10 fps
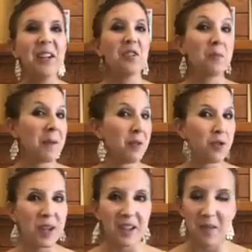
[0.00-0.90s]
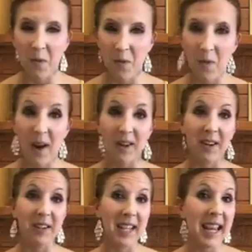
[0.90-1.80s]
You should maybe drink some more
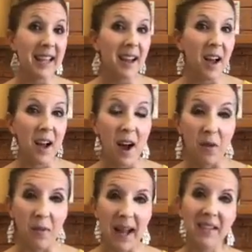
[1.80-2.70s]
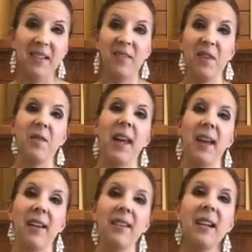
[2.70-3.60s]
water, take a rest if you
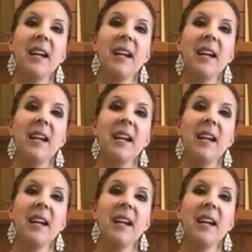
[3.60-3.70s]
can.